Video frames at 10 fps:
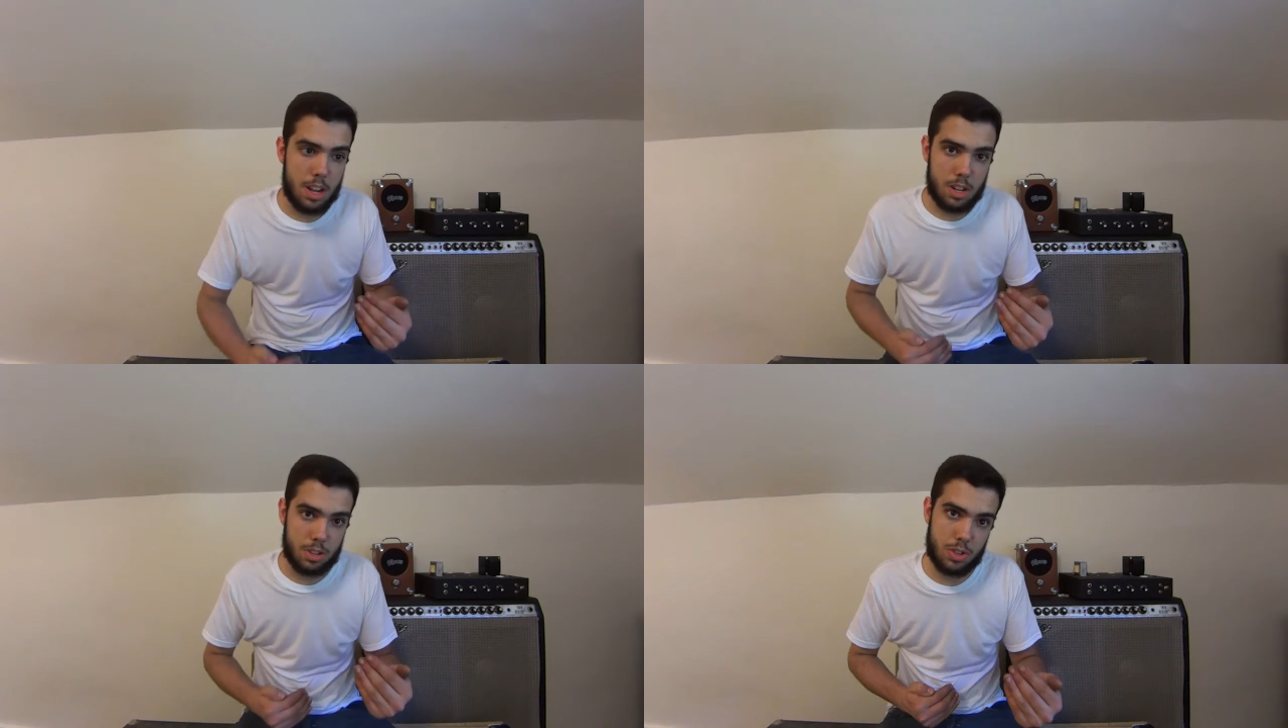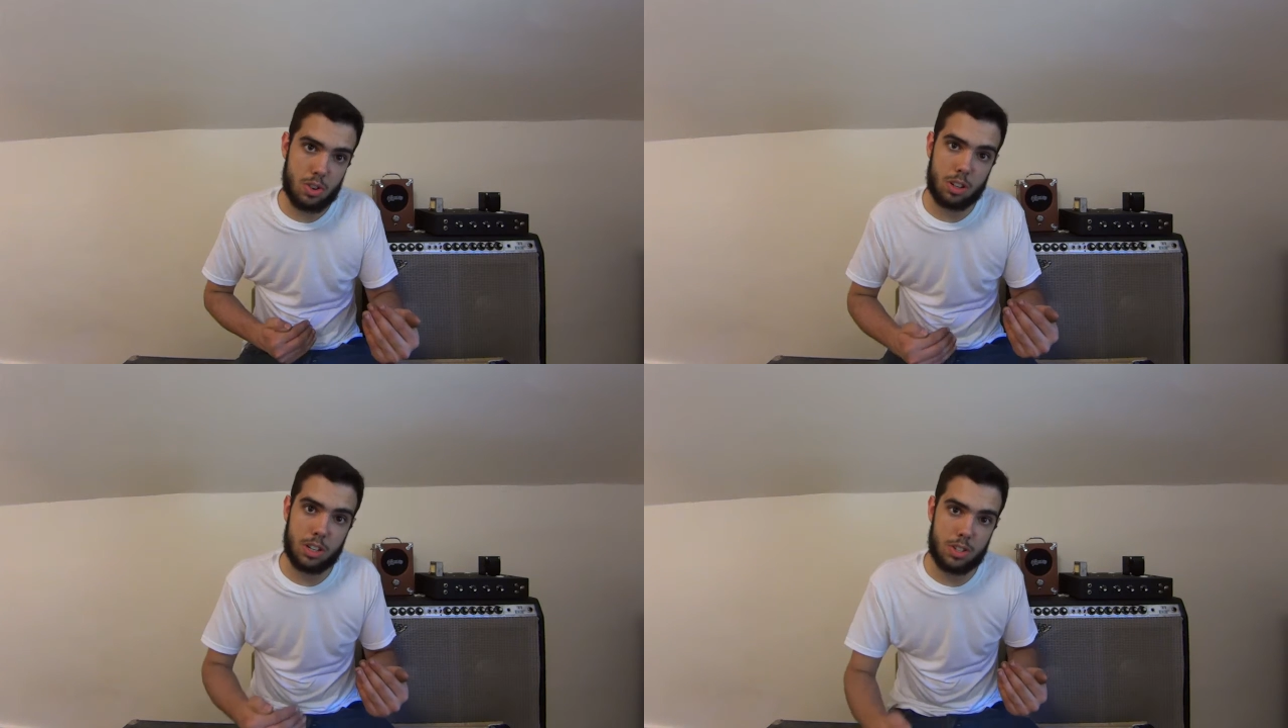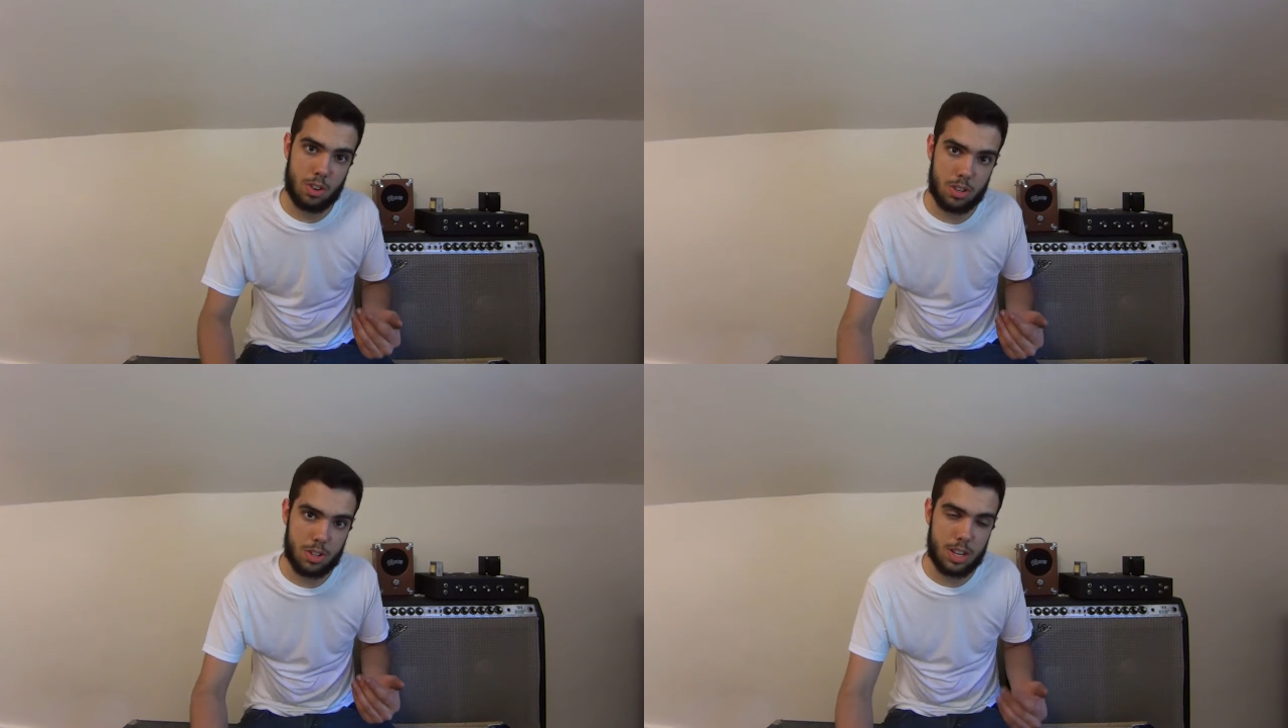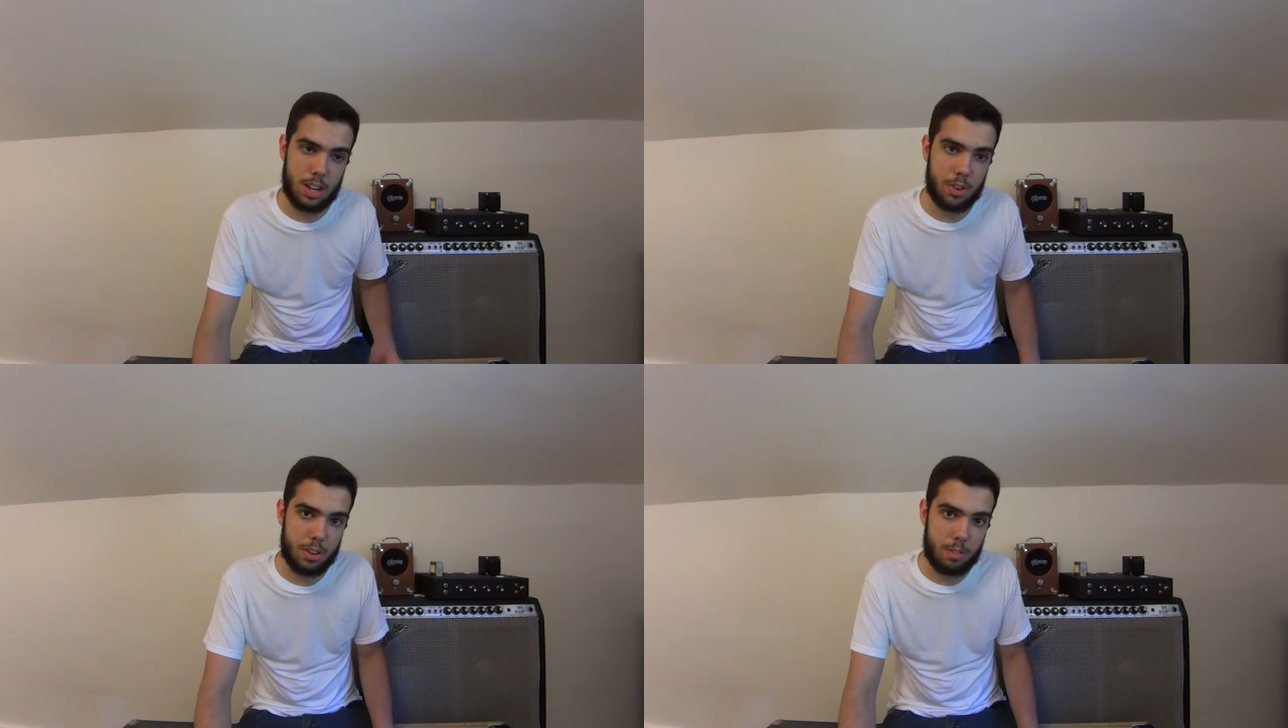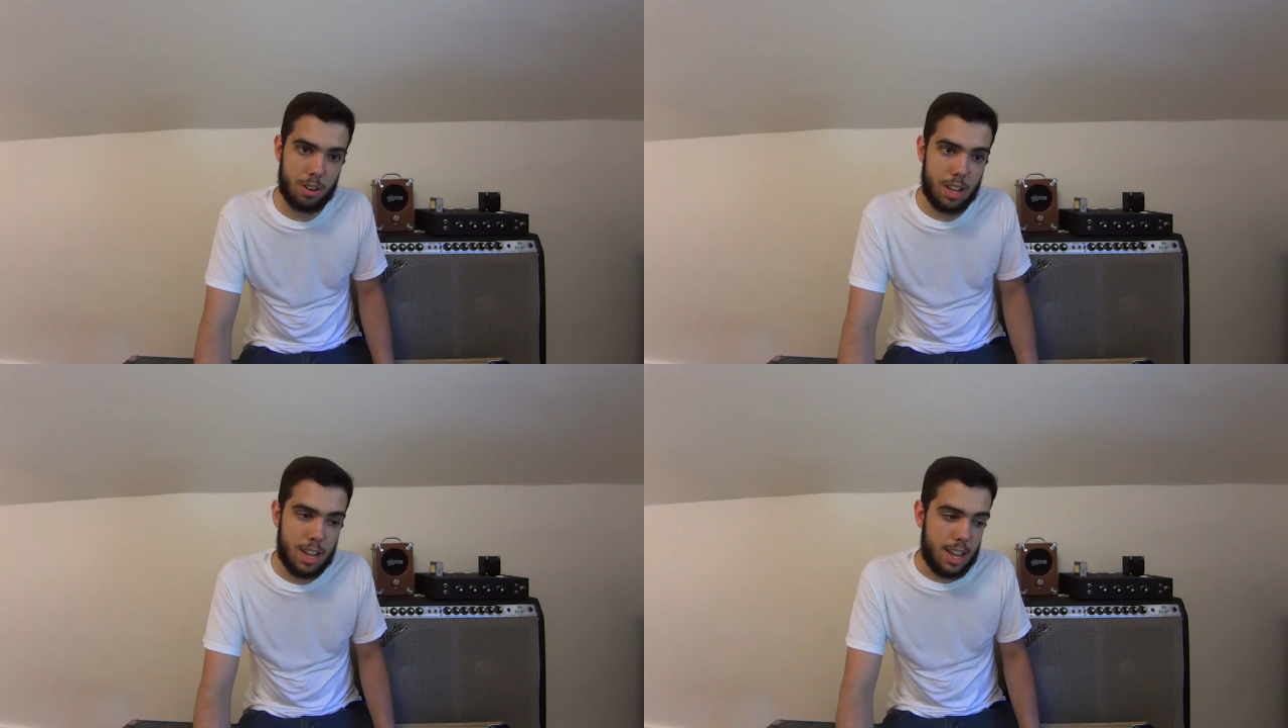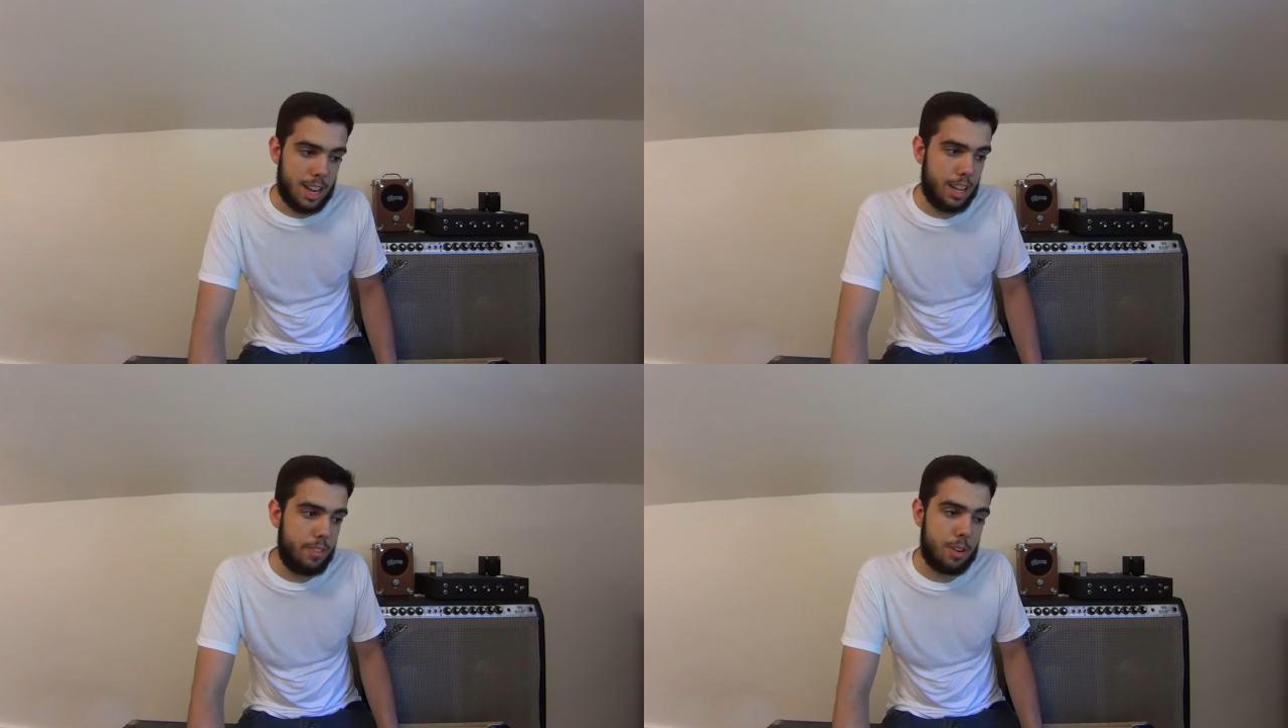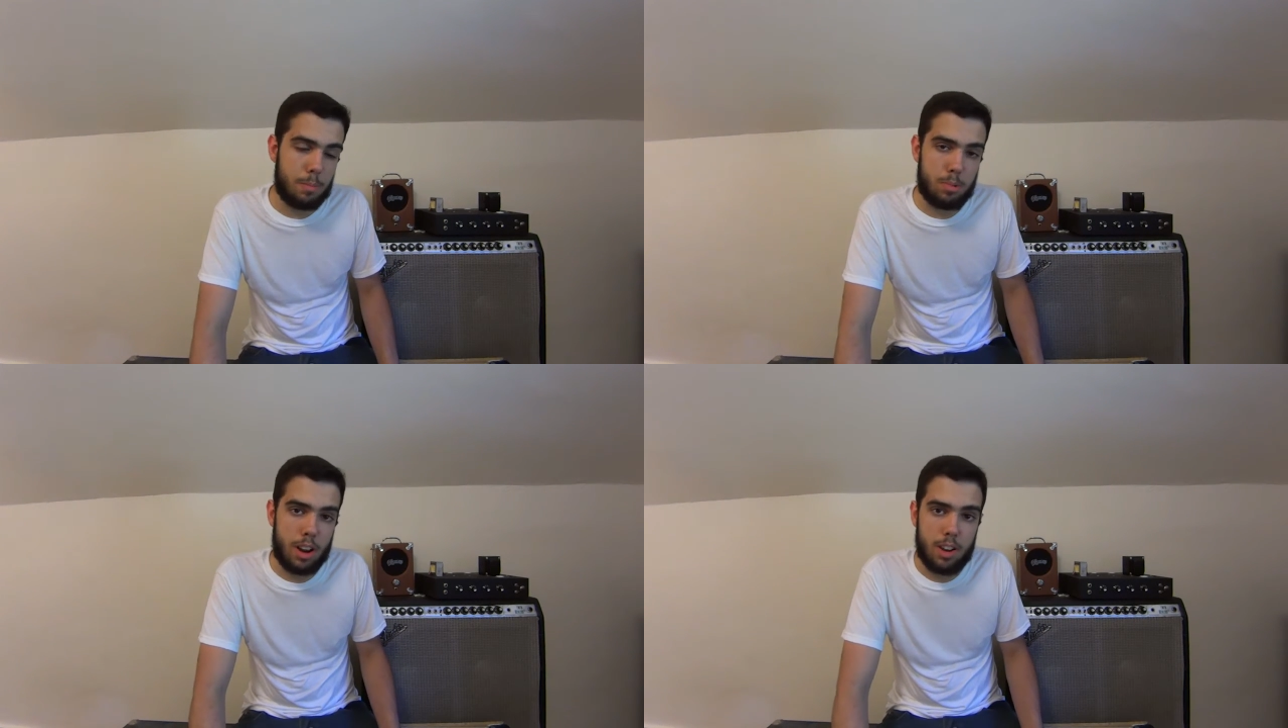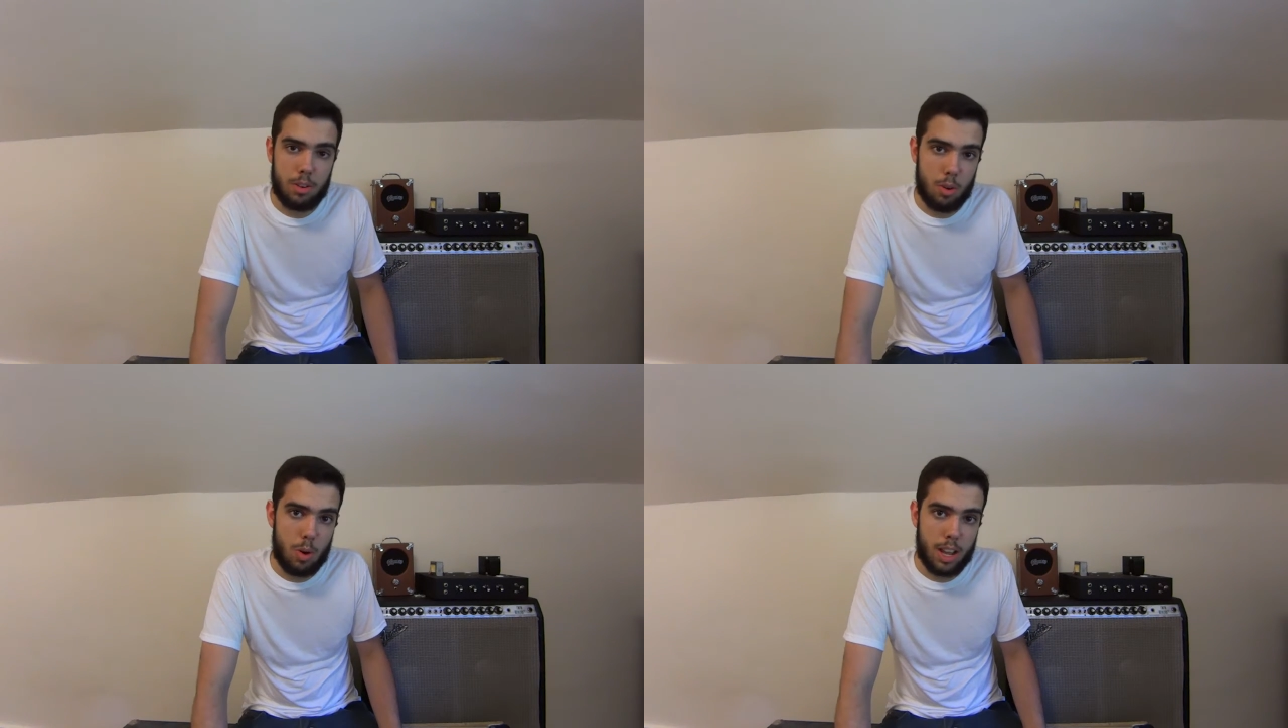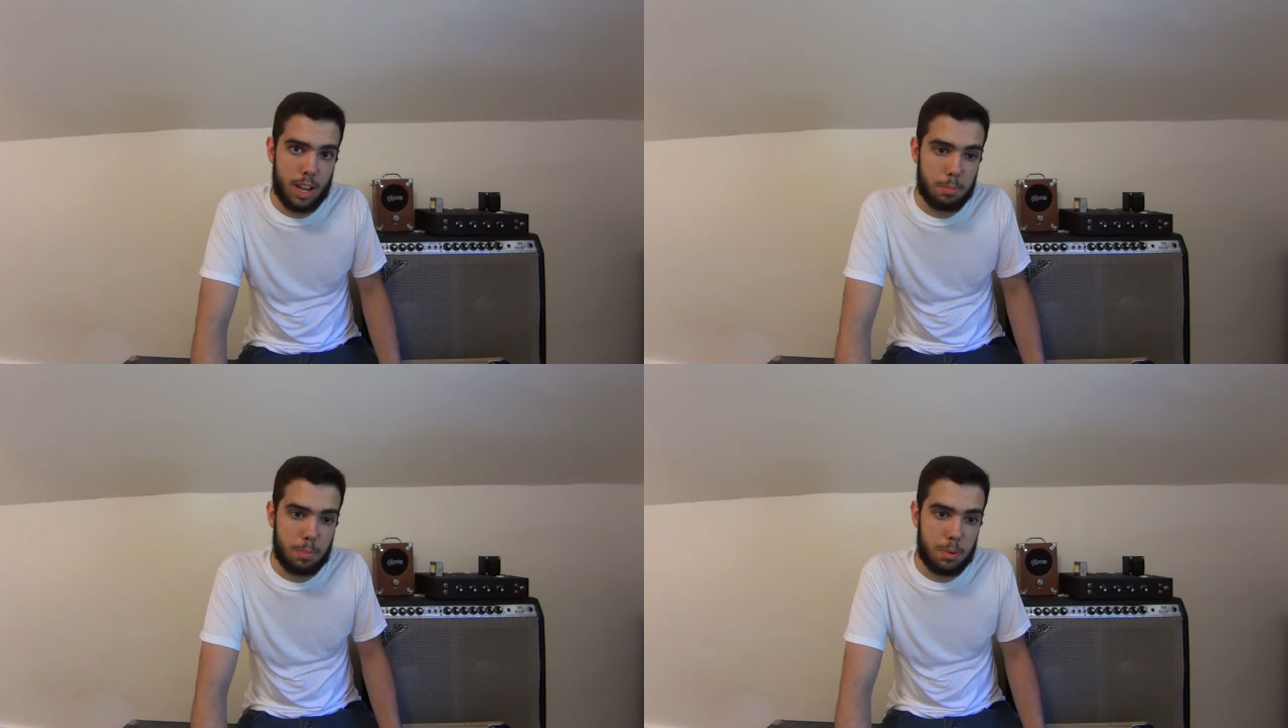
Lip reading: So the circuit starts to sound different. And even a brand new amp,